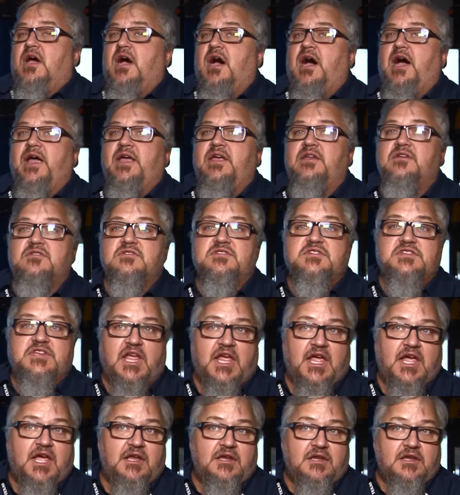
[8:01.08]
I
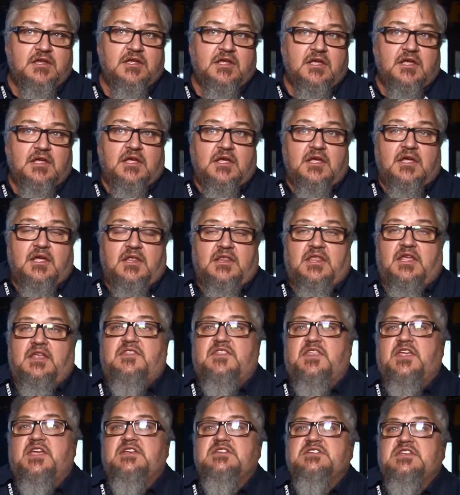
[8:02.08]
understand
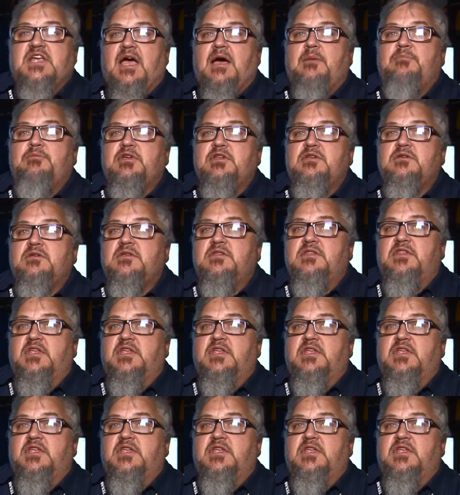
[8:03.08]
that things happen,